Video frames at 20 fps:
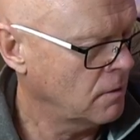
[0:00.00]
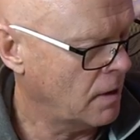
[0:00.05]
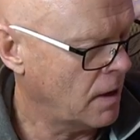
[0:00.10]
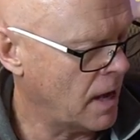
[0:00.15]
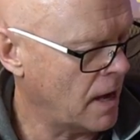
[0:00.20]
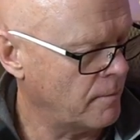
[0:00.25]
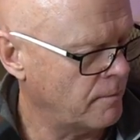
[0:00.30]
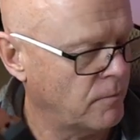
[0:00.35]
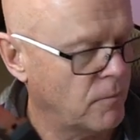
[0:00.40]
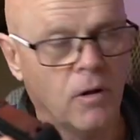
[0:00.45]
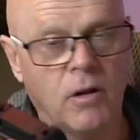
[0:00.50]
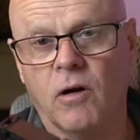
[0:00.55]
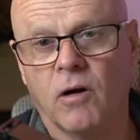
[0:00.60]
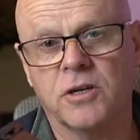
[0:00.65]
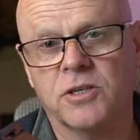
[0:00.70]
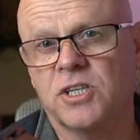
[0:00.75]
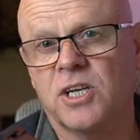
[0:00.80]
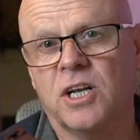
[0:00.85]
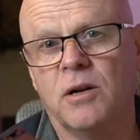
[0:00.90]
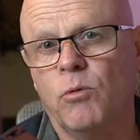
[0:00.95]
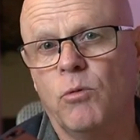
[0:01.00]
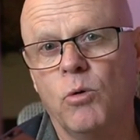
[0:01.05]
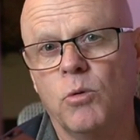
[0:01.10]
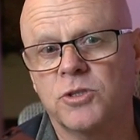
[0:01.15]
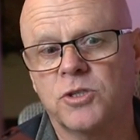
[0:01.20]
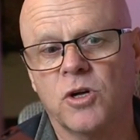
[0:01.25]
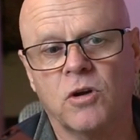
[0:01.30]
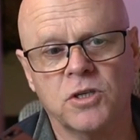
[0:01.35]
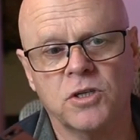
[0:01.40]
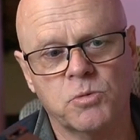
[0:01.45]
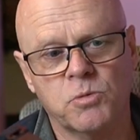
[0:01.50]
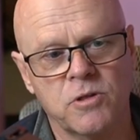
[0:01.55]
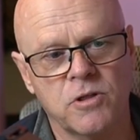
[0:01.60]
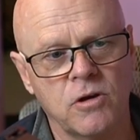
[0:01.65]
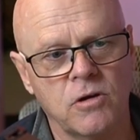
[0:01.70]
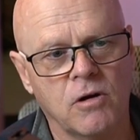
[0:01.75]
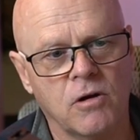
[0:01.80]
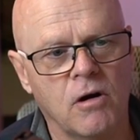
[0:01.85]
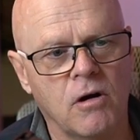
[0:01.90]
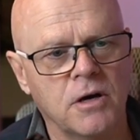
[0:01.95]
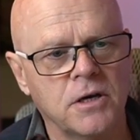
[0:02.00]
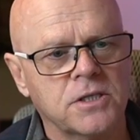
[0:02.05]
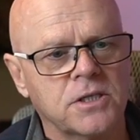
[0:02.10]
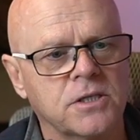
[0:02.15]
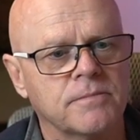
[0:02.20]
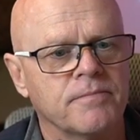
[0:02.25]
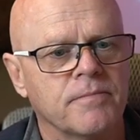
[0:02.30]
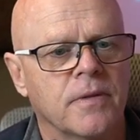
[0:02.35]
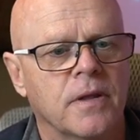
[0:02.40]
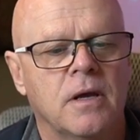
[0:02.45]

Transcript: Um, like I said, I'm always honest with you guys.